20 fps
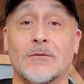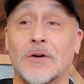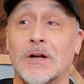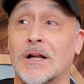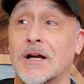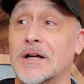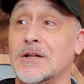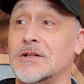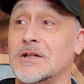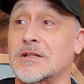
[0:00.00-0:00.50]
well,
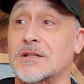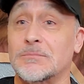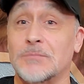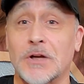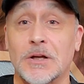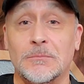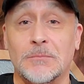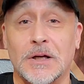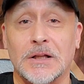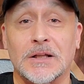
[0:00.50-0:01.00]
I just
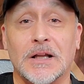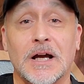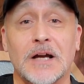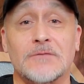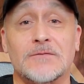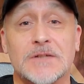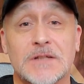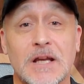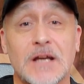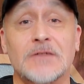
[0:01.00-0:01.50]
spent my
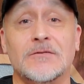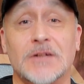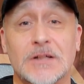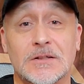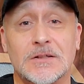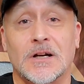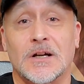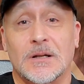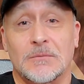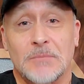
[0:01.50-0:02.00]
life
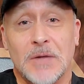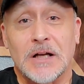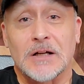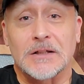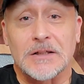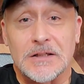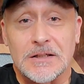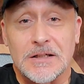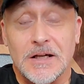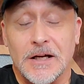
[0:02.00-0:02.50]
savings on a
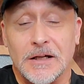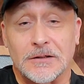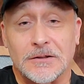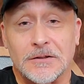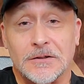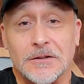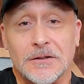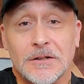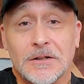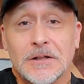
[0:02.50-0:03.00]
metal
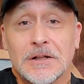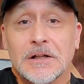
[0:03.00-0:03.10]
detector